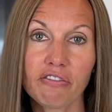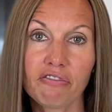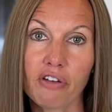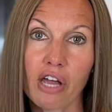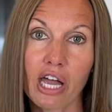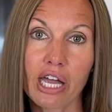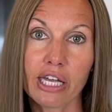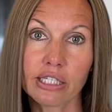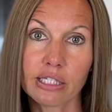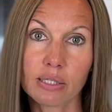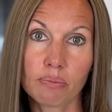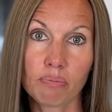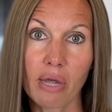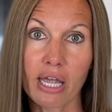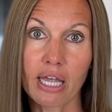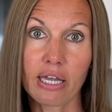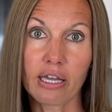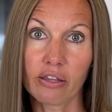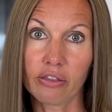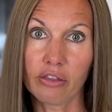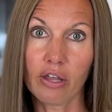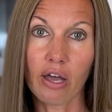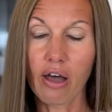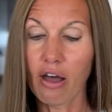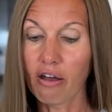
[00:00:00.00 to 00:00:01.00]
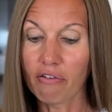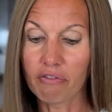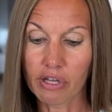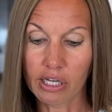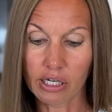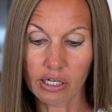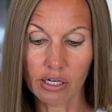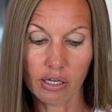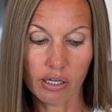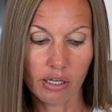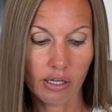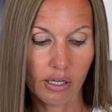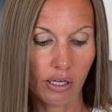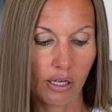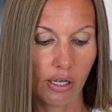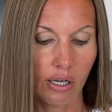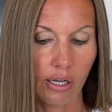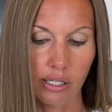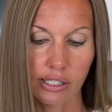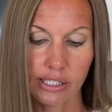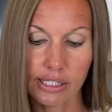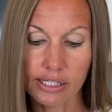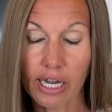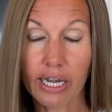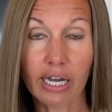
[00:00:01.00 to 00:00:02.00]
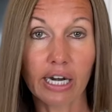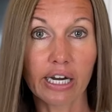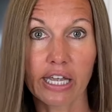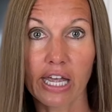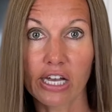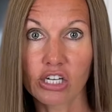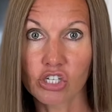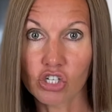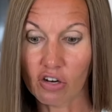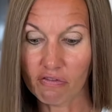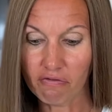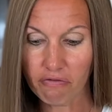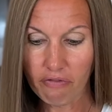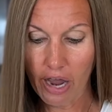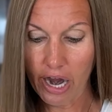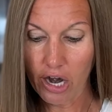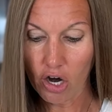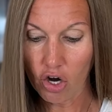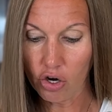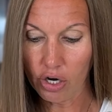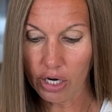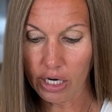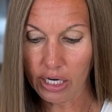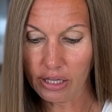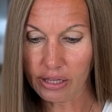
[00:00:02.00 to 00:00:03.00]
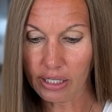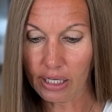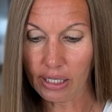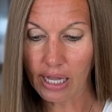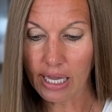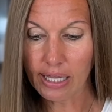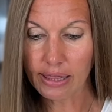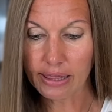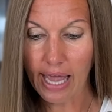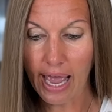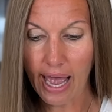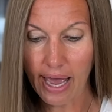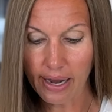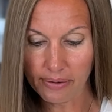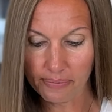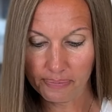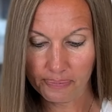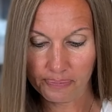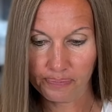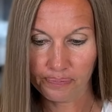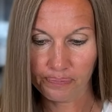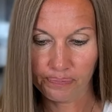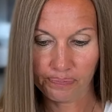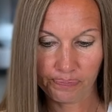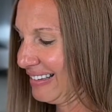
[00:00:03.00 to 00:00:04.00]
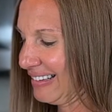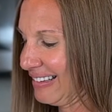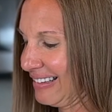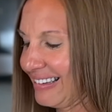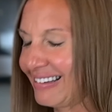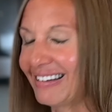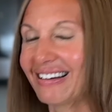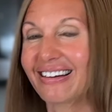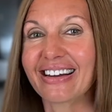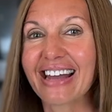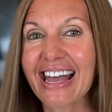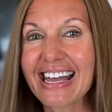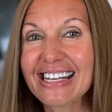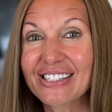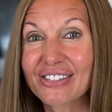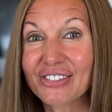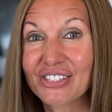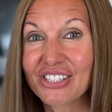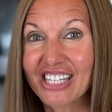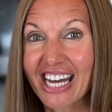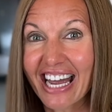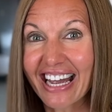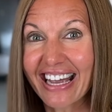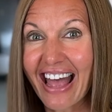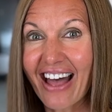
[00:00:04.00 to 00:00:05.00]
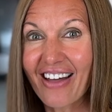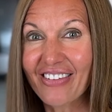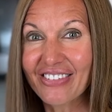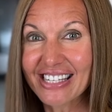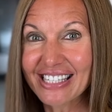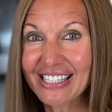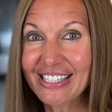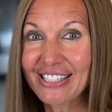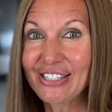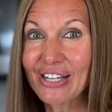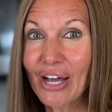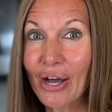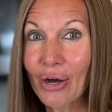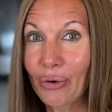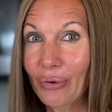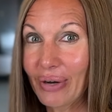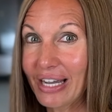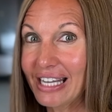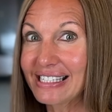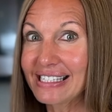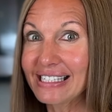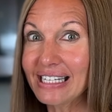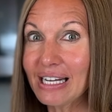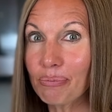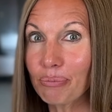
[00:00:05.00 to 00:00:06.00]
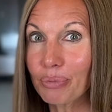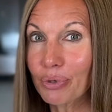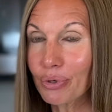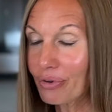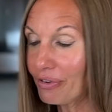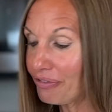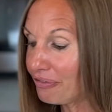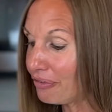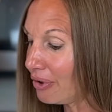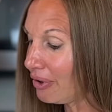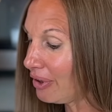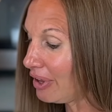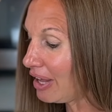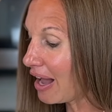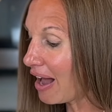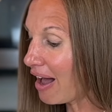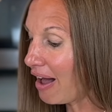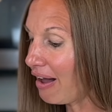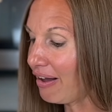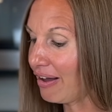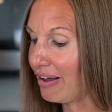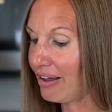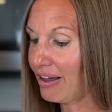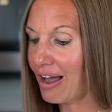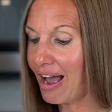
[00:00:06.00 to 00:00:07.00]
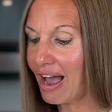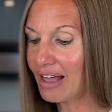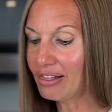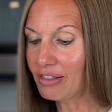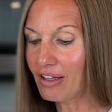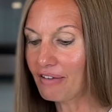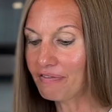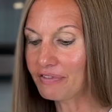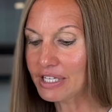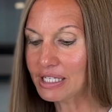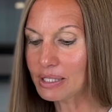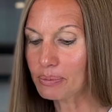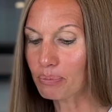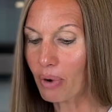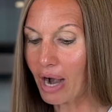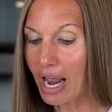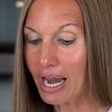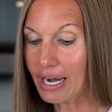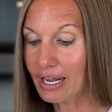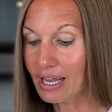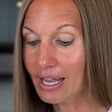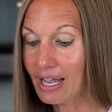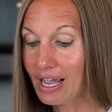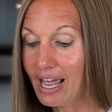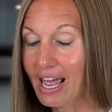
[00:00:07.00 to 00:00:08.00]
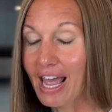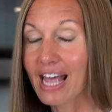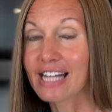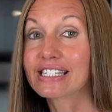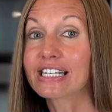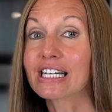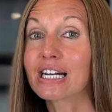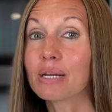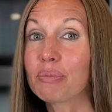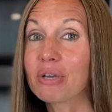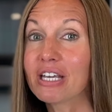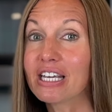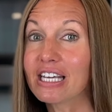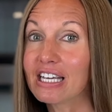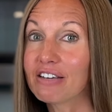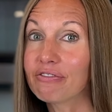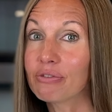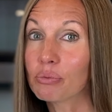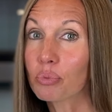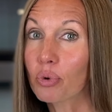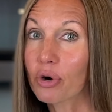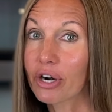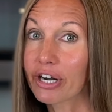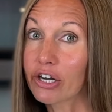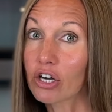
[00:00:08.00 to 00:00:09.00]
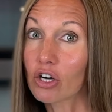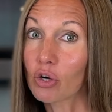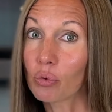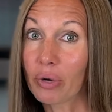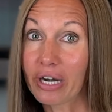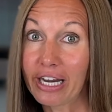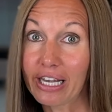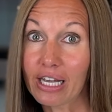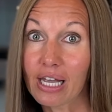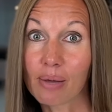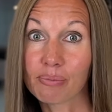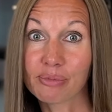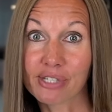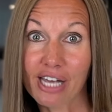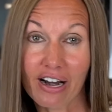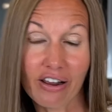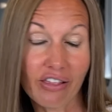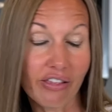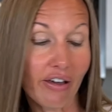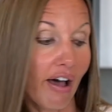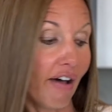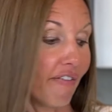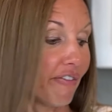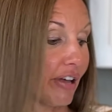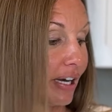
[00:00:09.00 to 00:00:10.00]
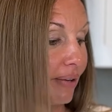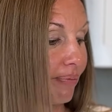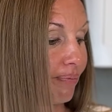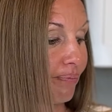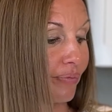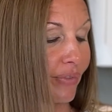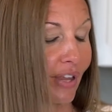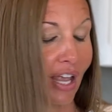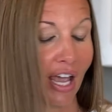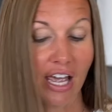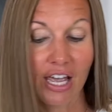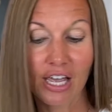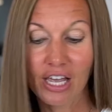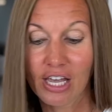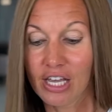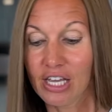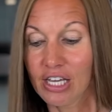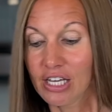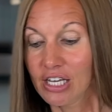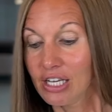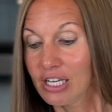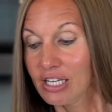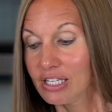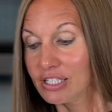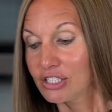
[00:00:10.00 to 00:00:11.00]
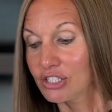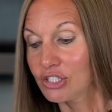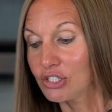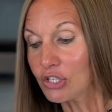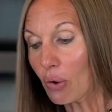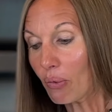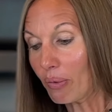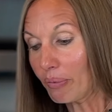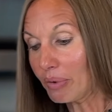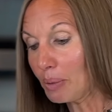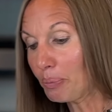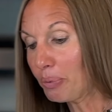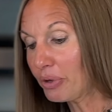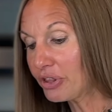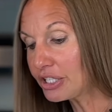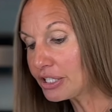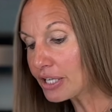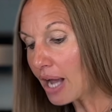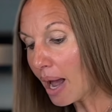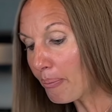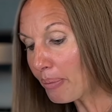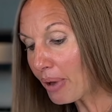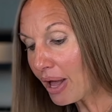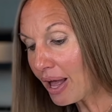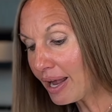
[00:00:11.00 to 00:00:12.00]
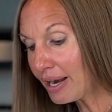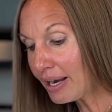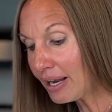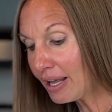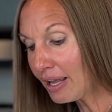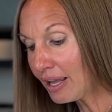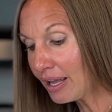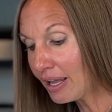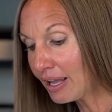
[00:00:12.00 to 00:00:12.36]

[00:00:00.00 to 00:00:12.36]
fine to bake in the oven. It's not gonna catch on fire or anything like that. Okay, so check out this dough. Isn't it beautiful? Oh, I love this bread. It's gonna be even prettier when it comes out of the oven. So I'm gonna put the top on.